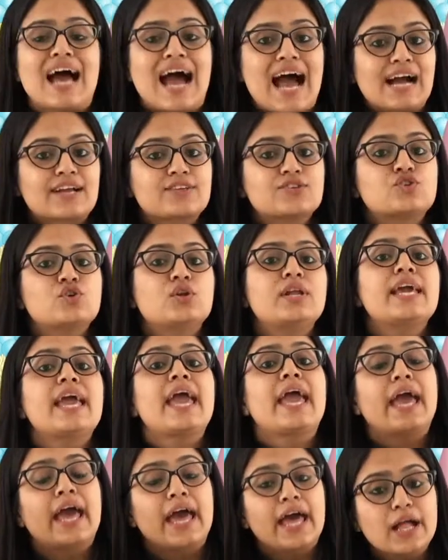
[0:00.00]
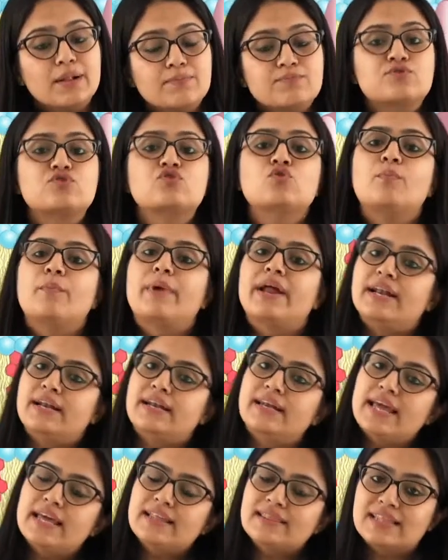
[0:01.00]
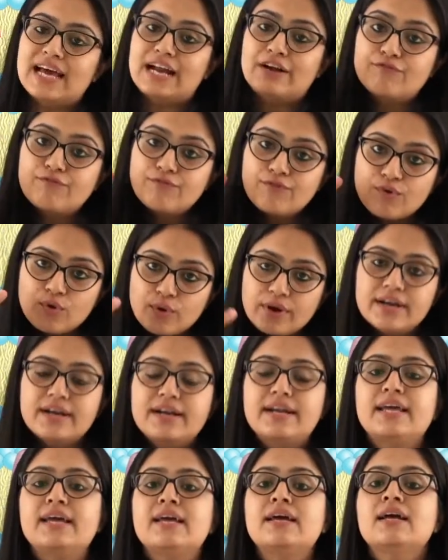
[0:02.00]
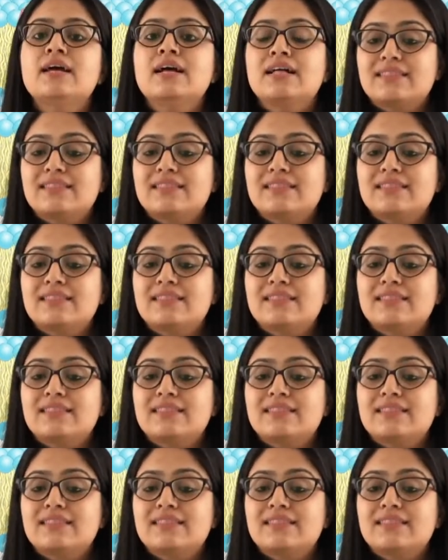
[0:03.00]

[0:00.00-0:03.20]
actually helps to maintain that fluidity,